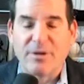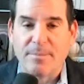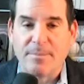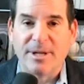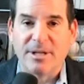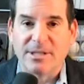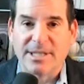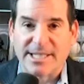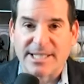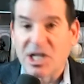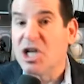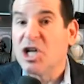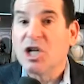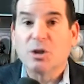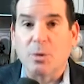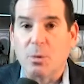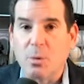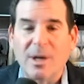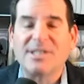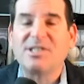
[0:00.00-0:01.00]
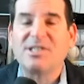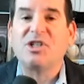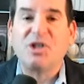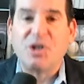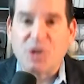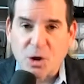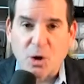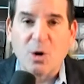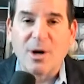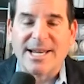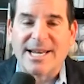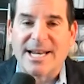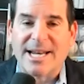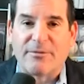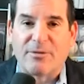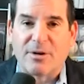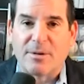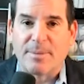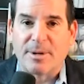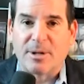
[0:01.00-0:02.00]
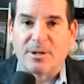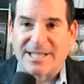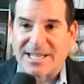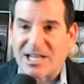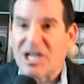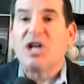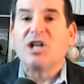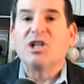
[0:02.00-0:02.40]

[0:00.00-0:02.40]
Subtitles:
building? Do we want security in every building?